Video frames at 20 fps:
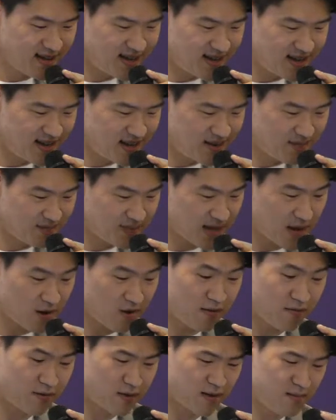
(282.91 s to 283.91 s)

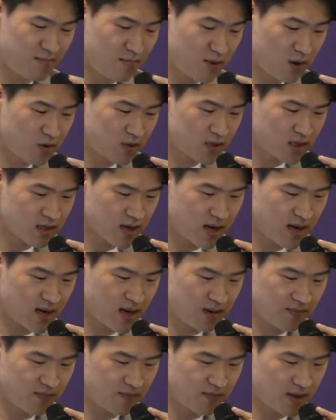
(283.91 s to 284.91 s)
However,
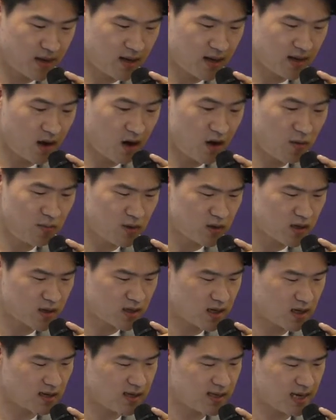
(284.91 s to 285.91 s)
almost
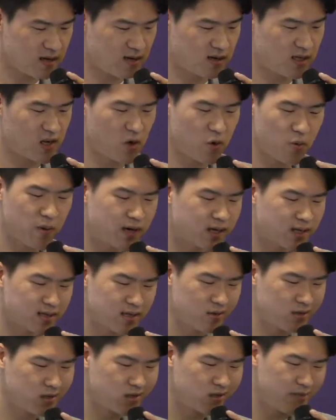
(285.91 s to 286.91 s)
turns out nowhere
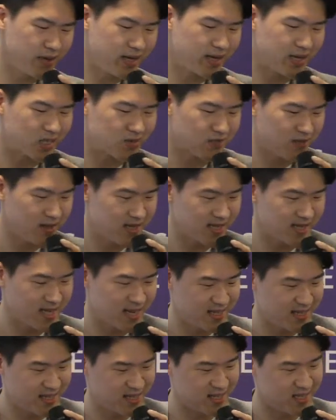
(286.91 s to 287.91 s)
close to being as fun as I
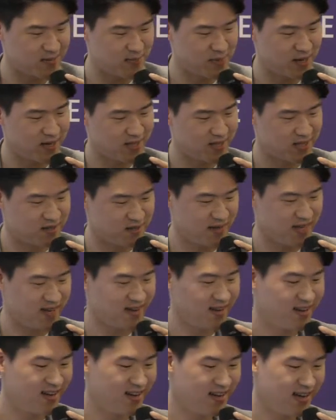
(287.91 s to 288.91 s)
anticipated to be.
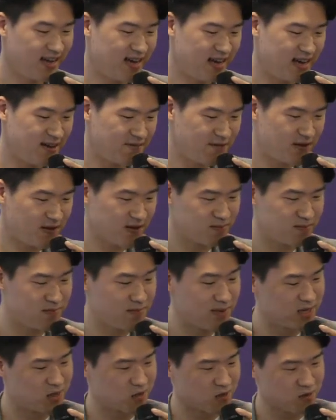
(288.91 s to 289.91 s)
And I felt
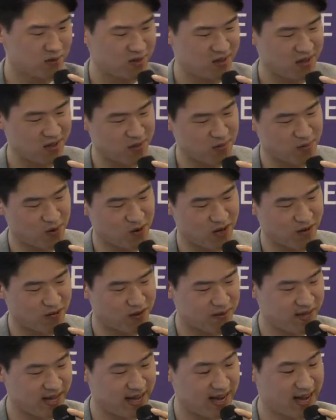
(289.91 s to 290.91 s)
miserable in the morning
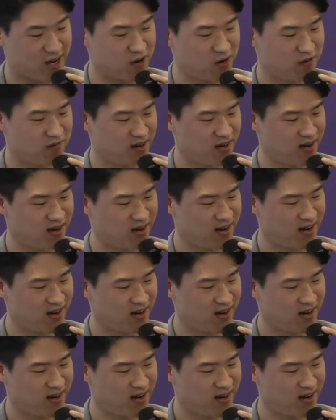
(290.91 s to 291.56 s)
from the hangover.